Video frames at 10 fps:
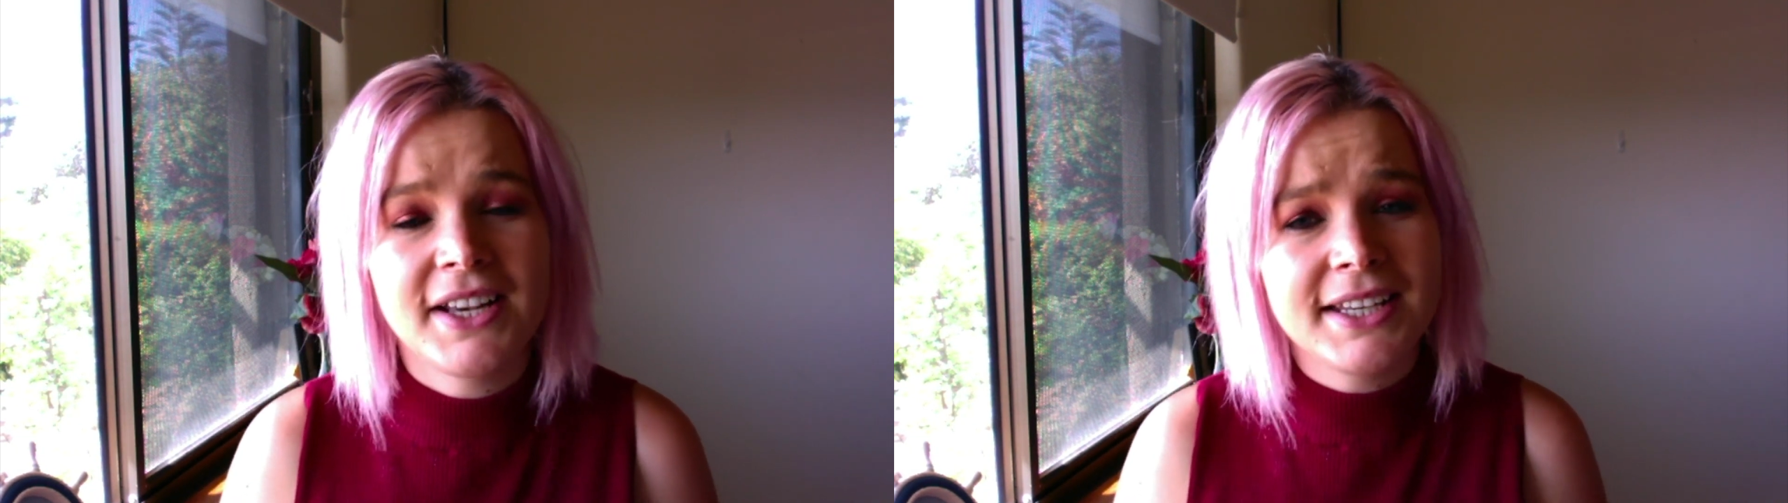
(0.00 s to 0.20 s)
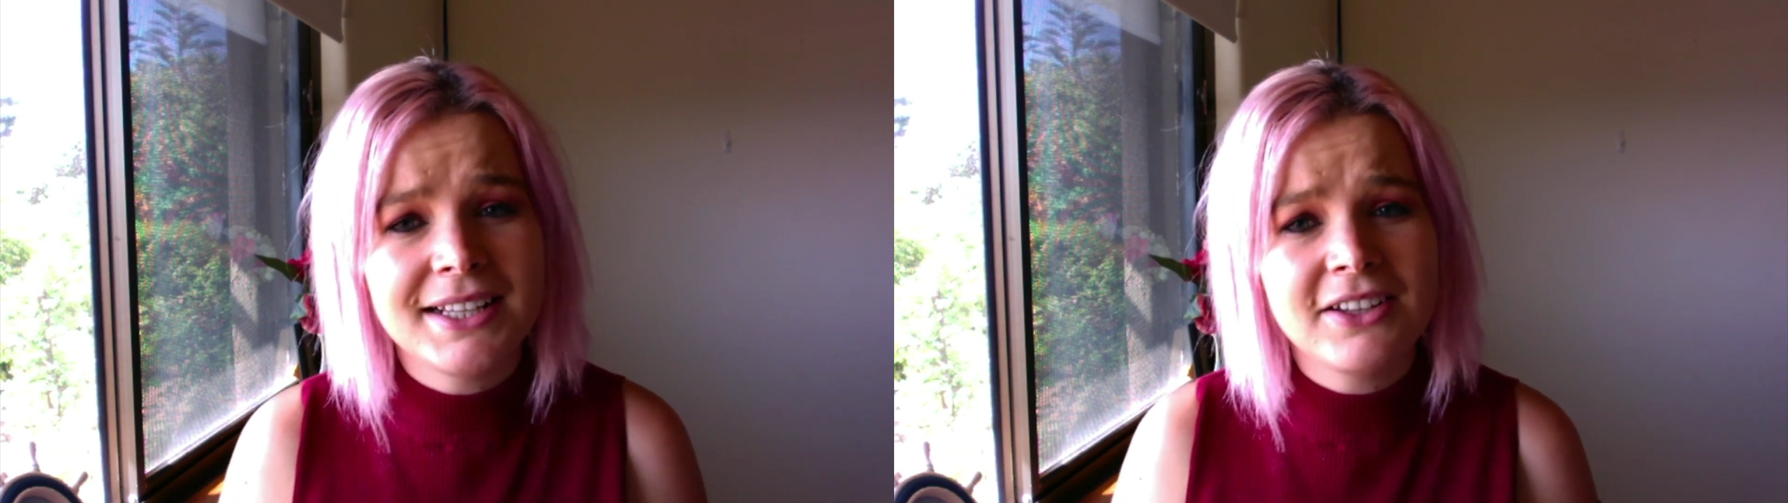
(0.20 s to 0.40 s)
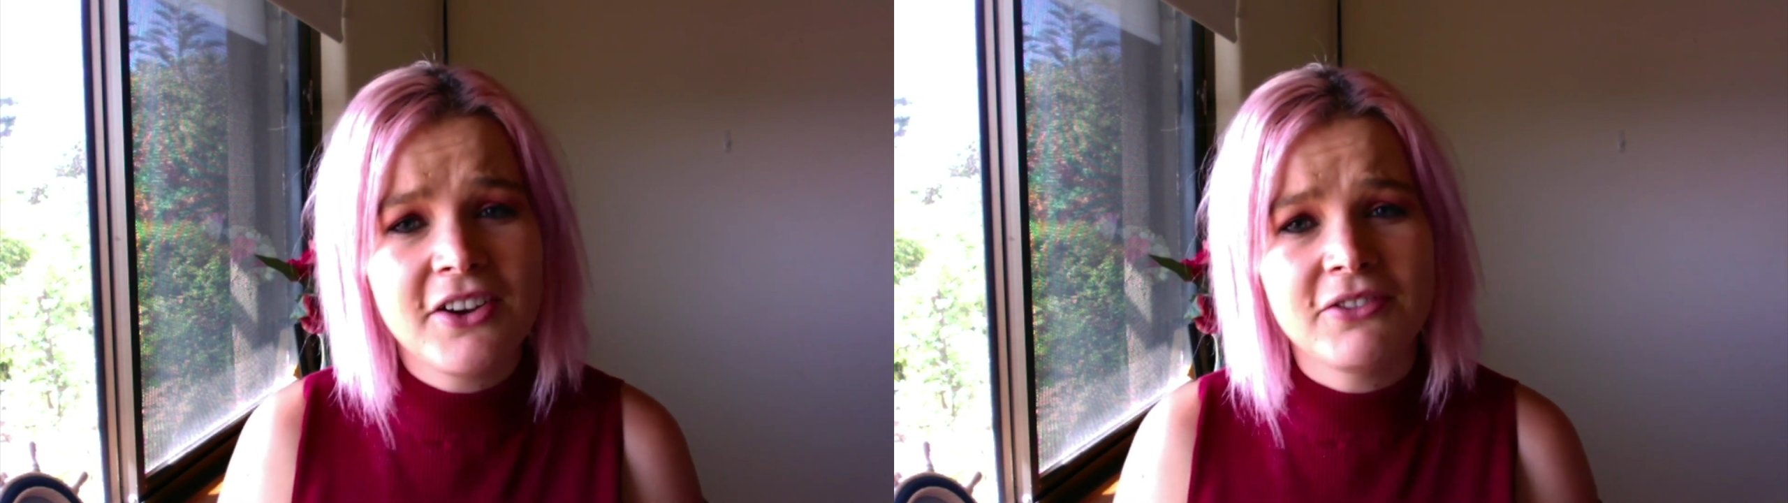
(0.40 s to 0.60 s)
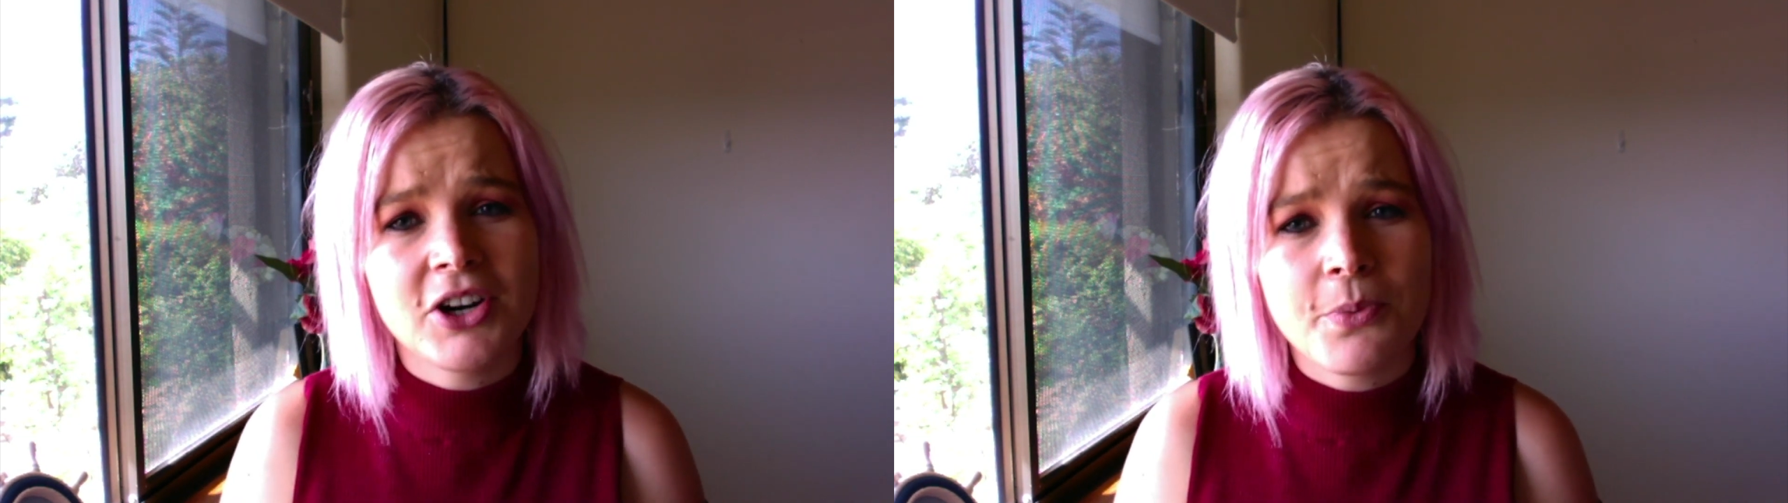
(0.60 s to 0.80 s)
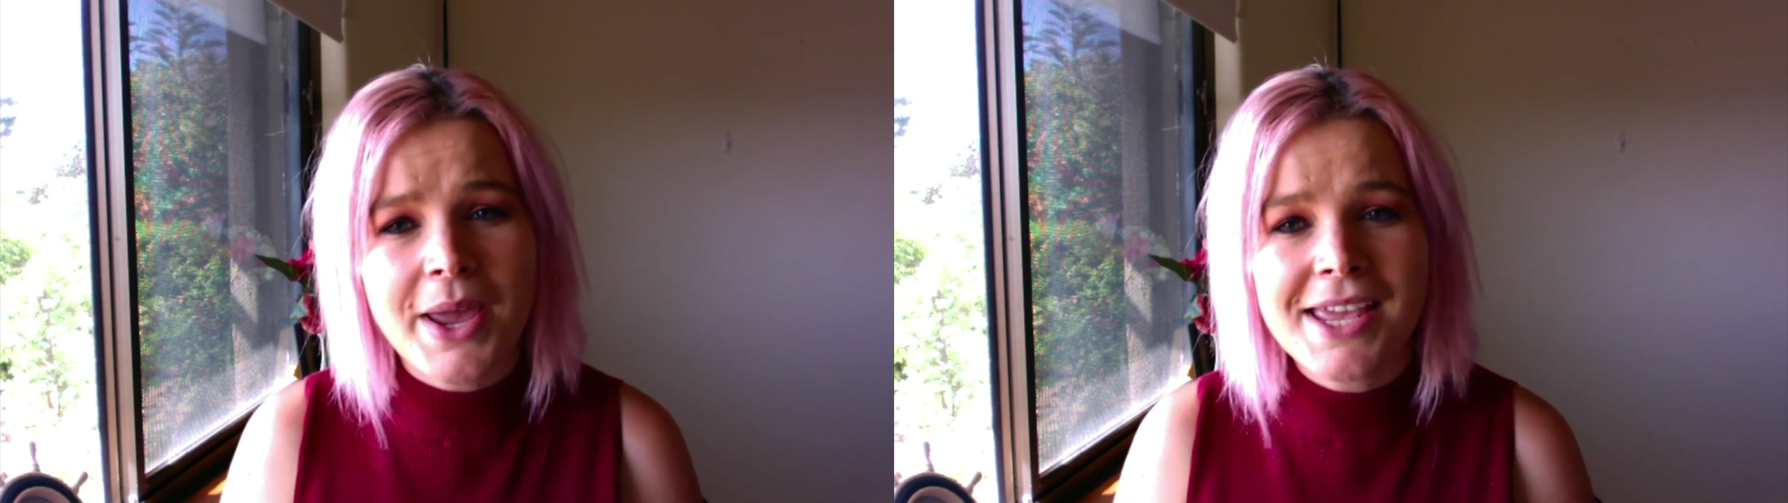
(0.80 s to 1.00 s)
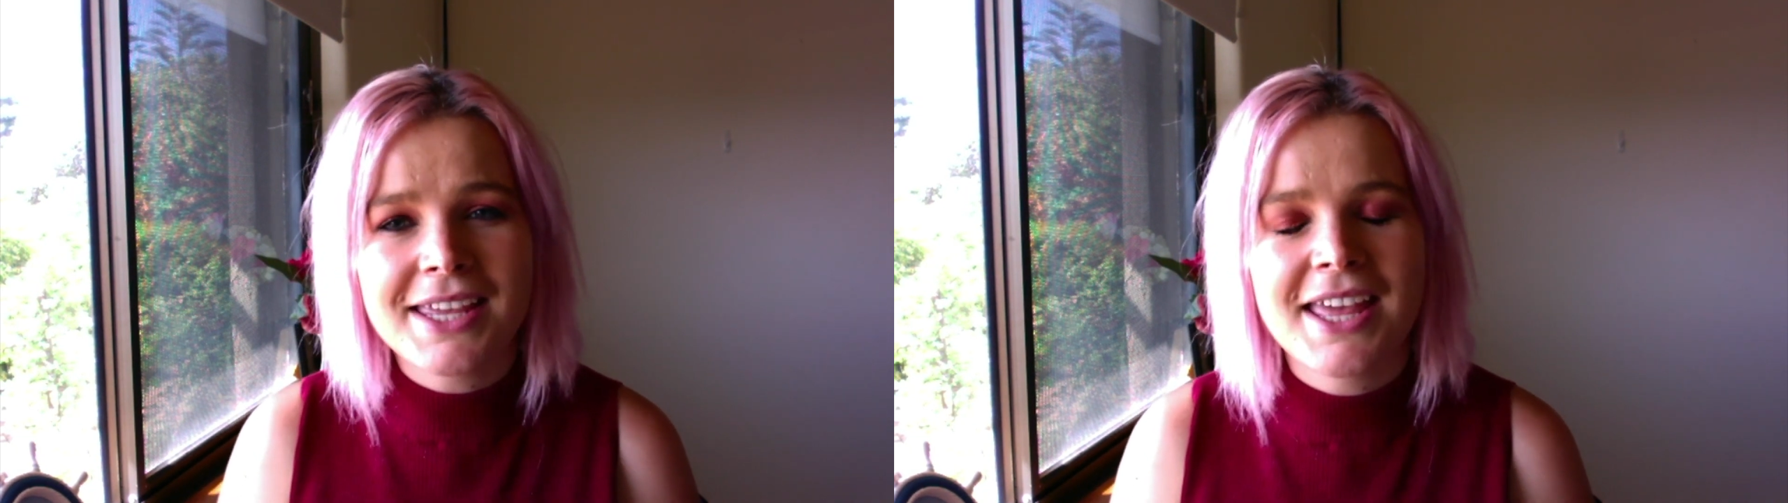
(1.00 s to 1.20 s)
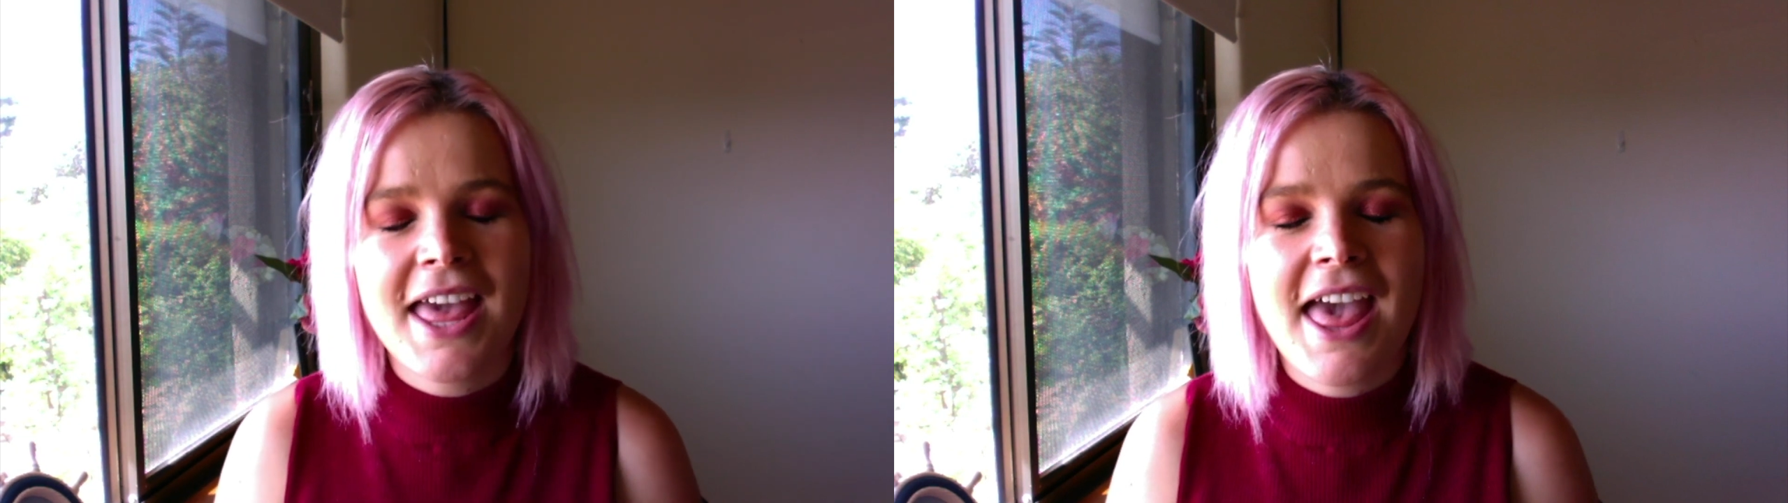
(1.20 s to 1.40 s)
a little over a week.